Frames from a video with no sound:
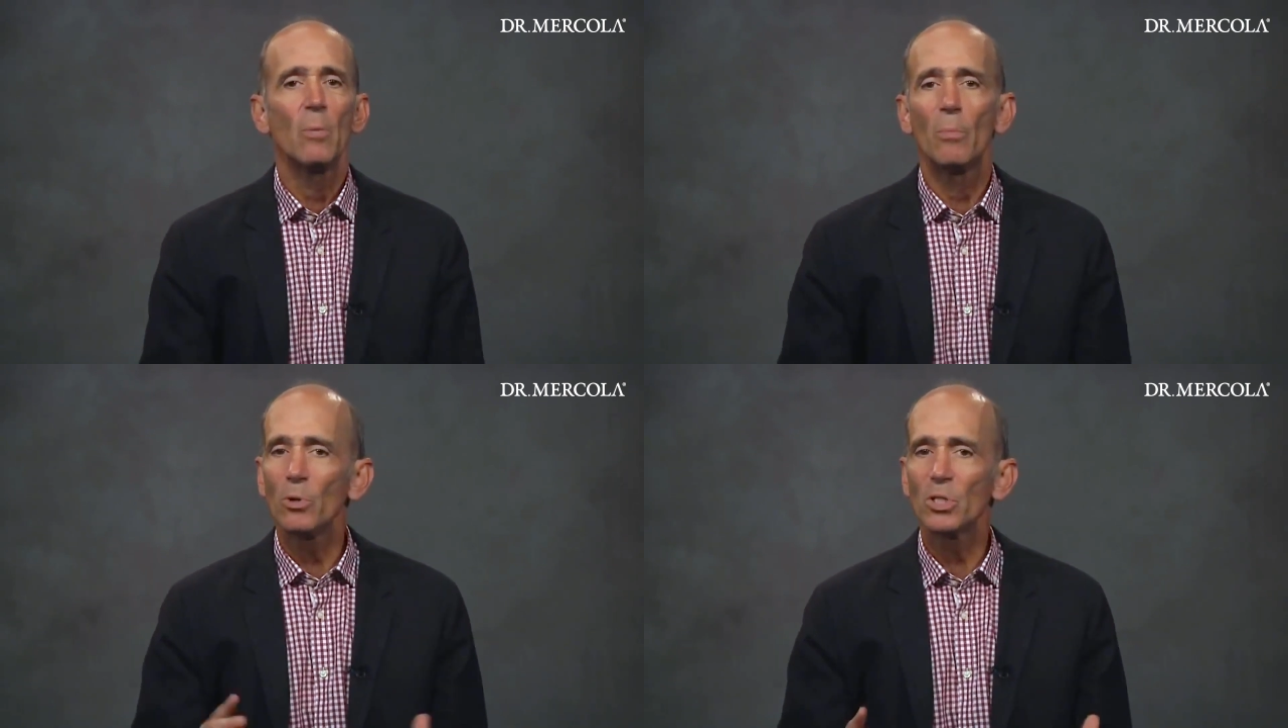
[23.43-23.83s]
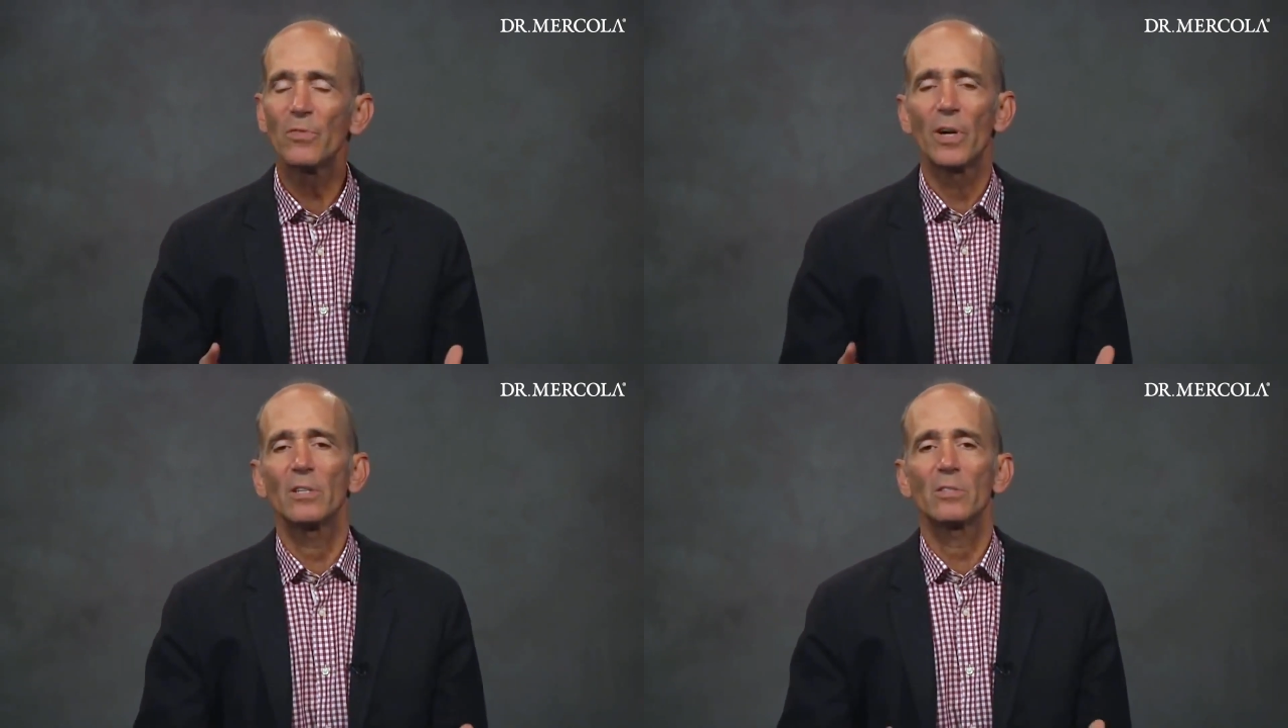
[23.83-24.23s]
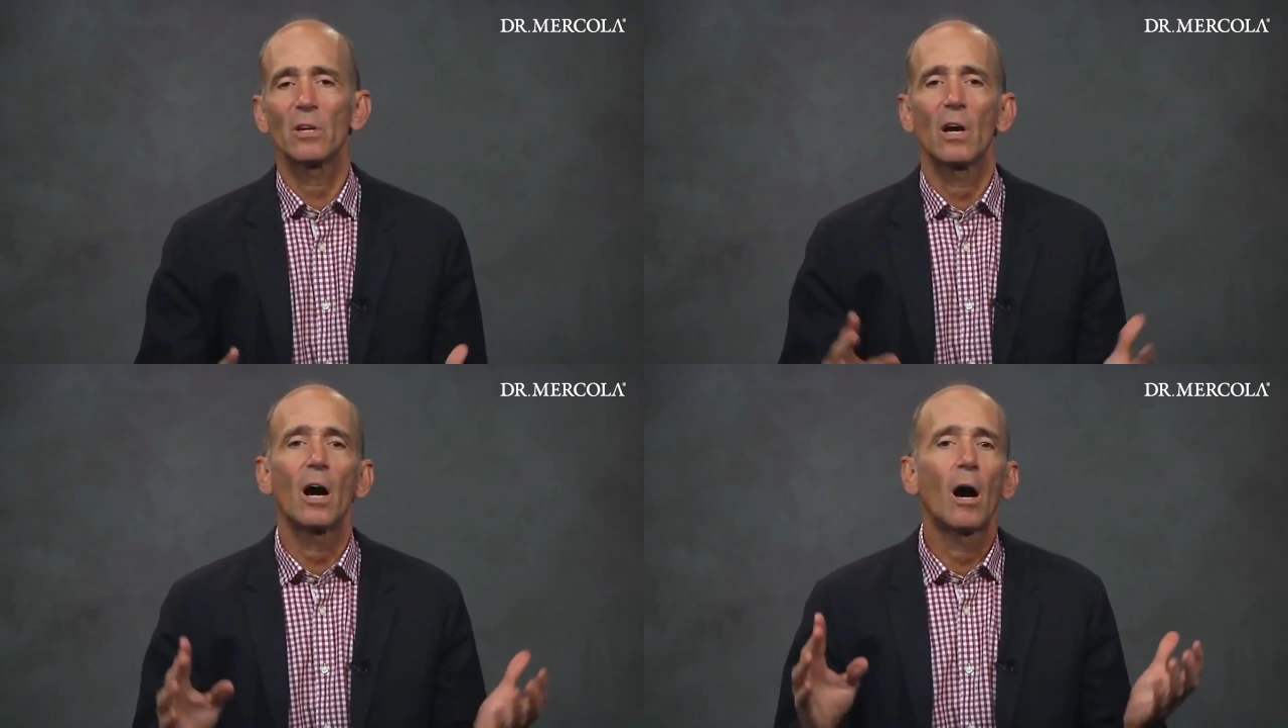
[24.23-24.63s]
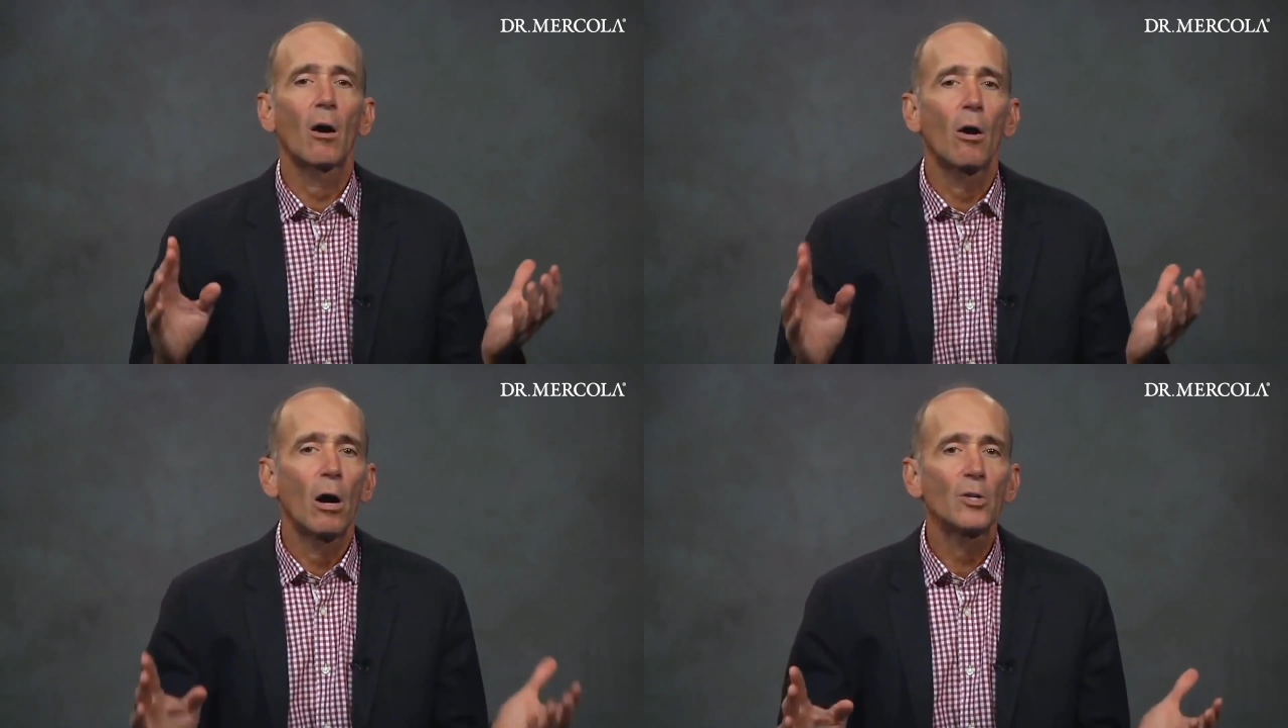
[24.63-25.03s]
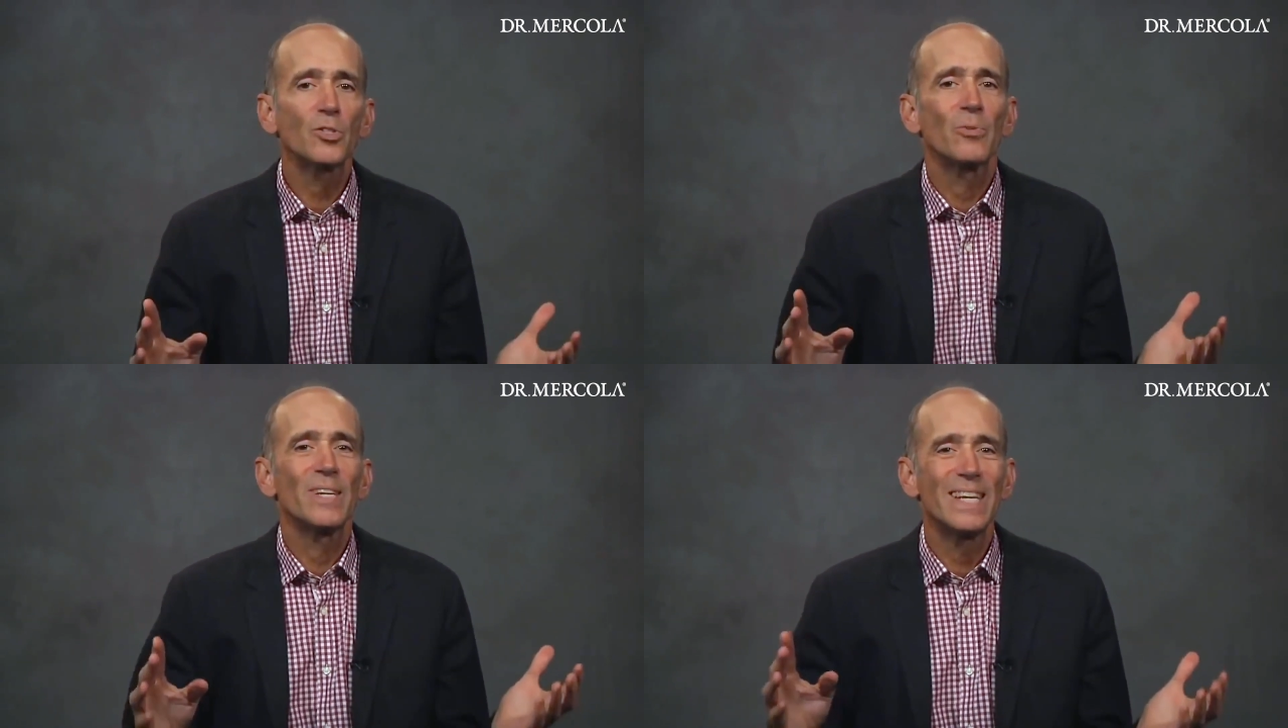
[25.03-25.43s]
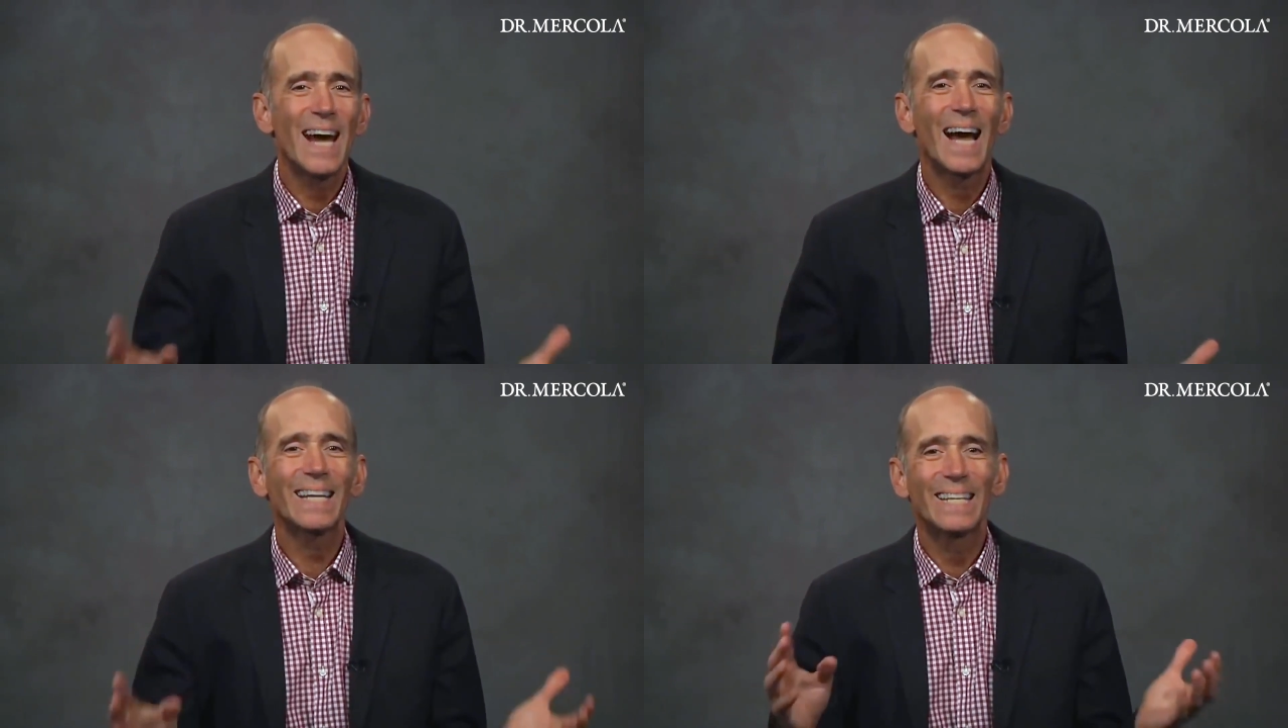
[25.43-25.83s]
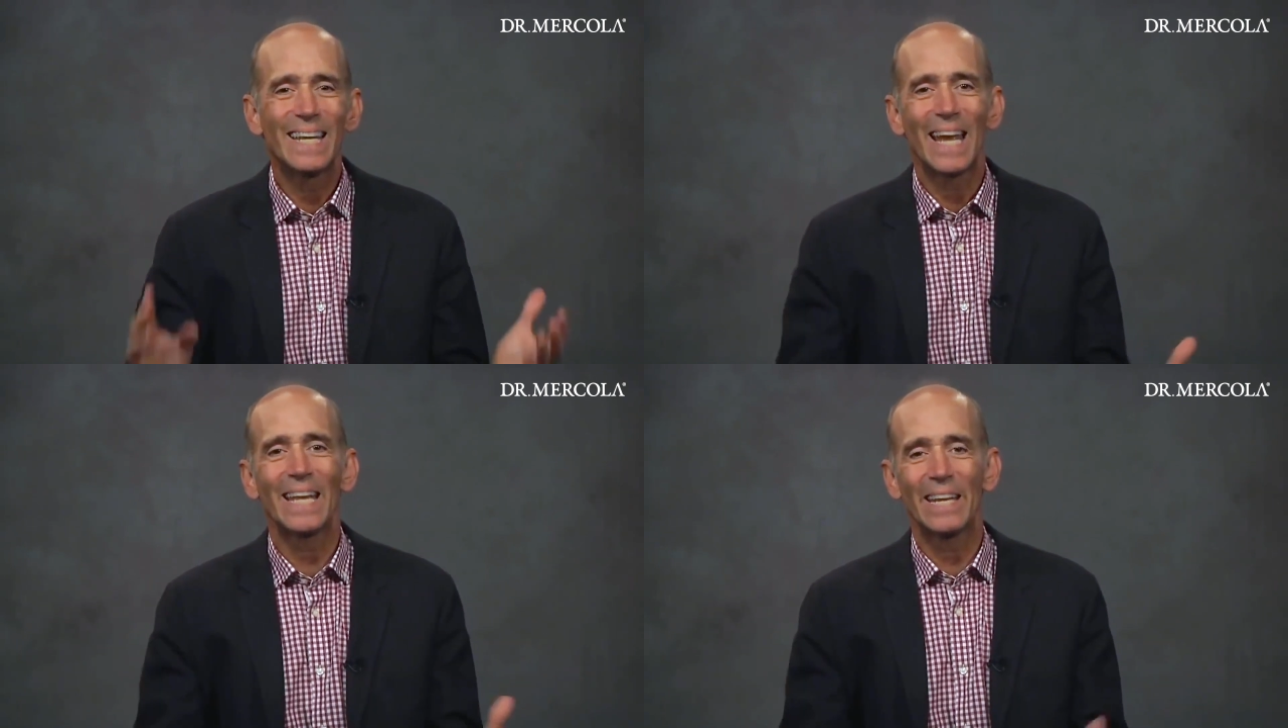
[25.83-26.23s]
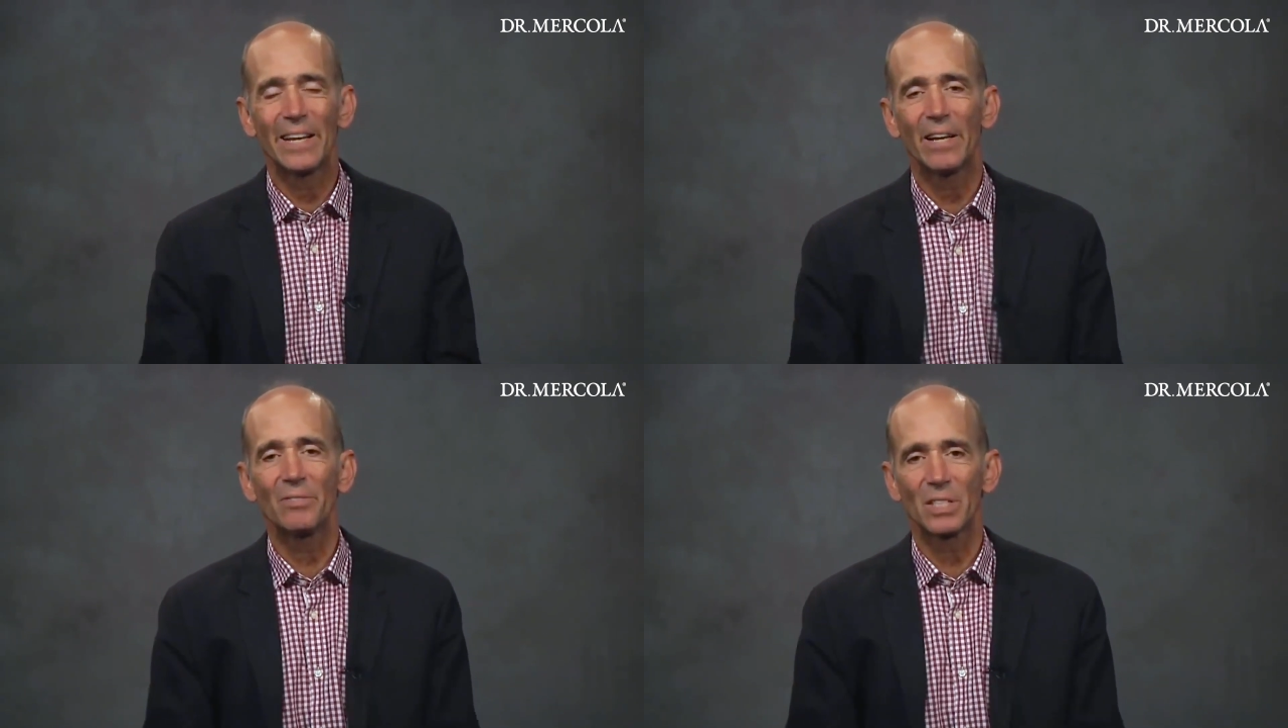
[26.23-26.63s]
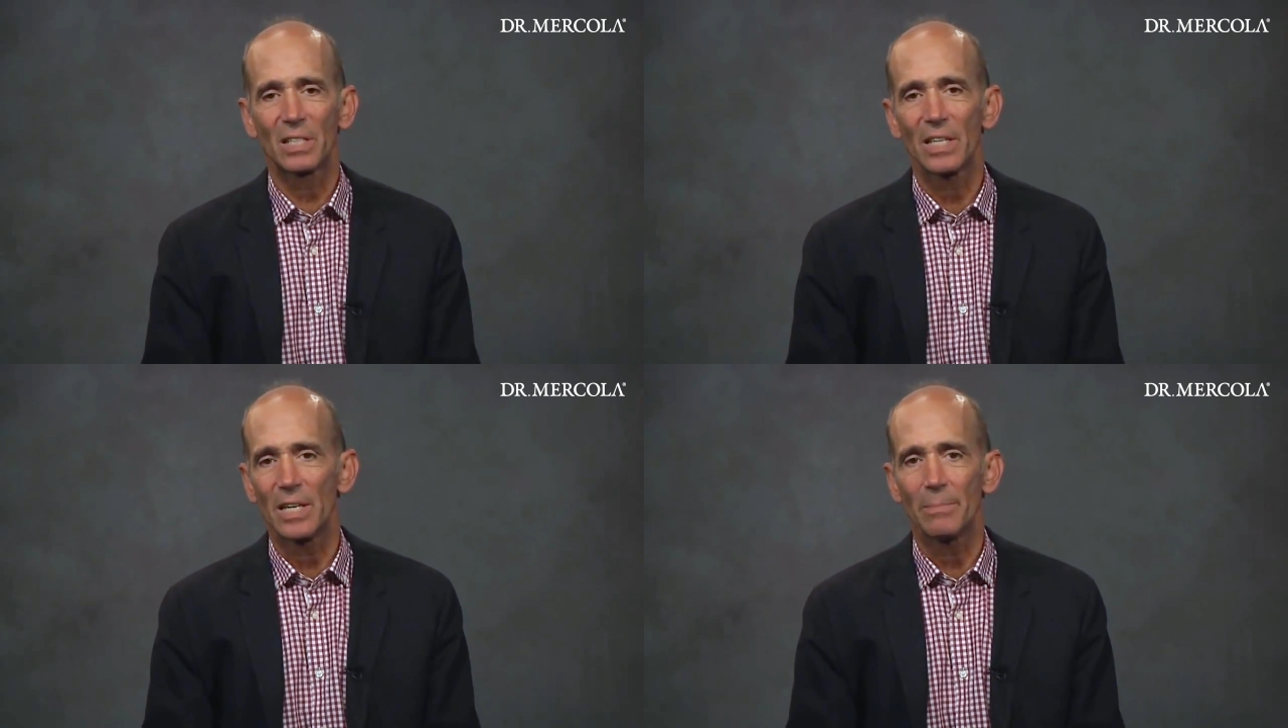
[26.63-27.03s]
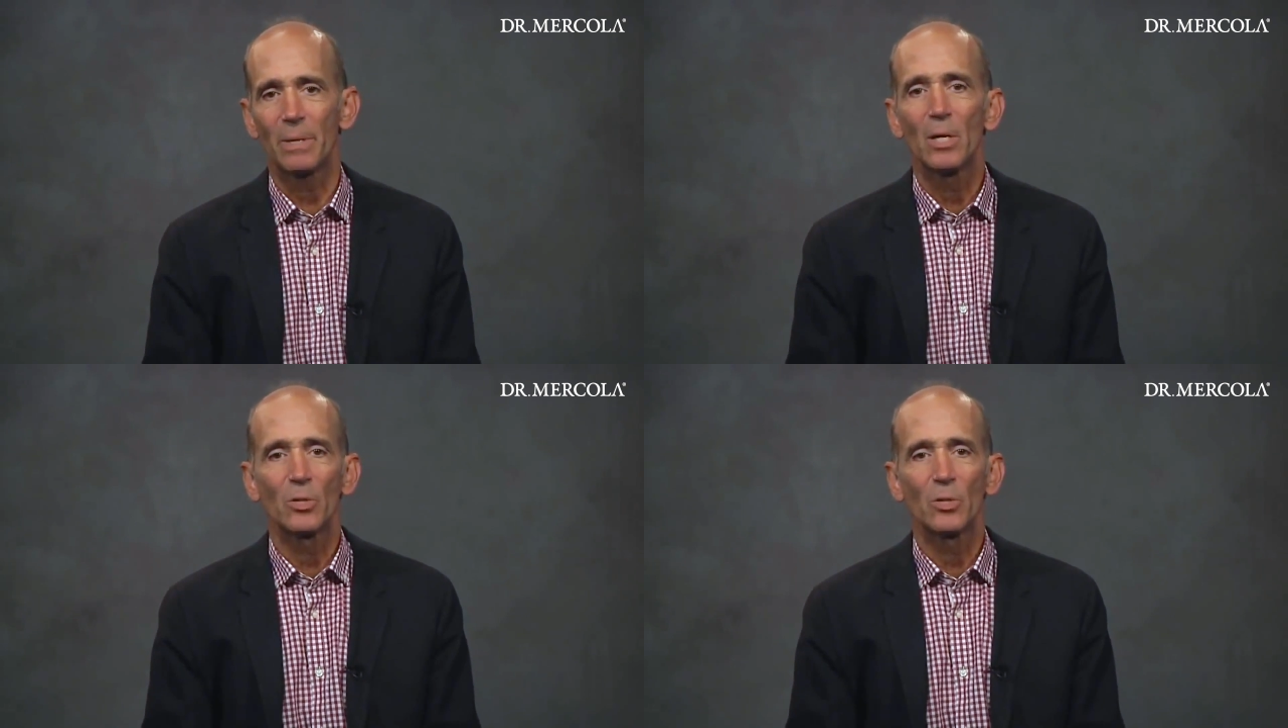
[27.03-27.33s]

Most of us are also not getting enough sleep,